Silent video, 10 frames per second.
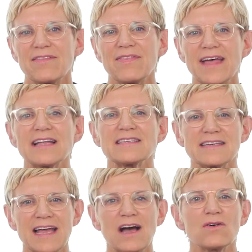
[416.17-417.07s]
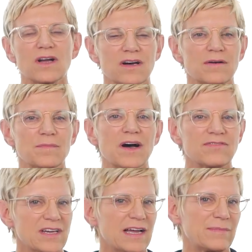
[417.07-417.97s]
That's an outcome of
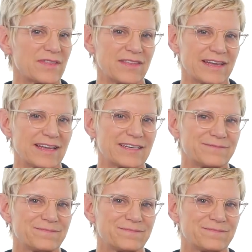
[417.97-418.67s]
time to think.